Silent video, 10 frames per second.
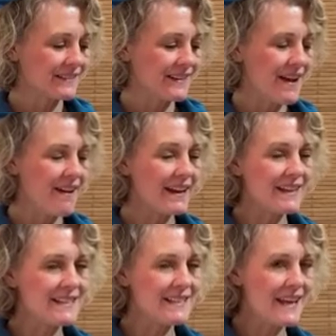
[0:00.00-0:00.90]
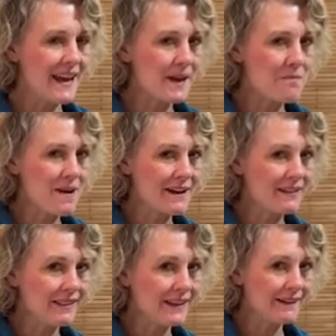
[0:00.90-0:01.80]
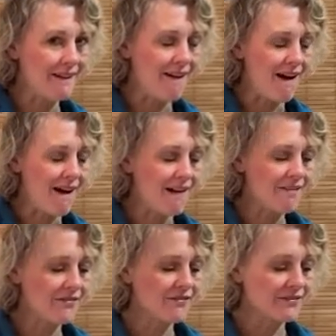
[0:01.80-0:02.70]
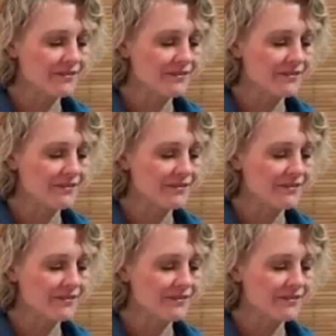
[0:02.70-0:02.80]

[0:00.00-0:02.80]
Now I can take my lid off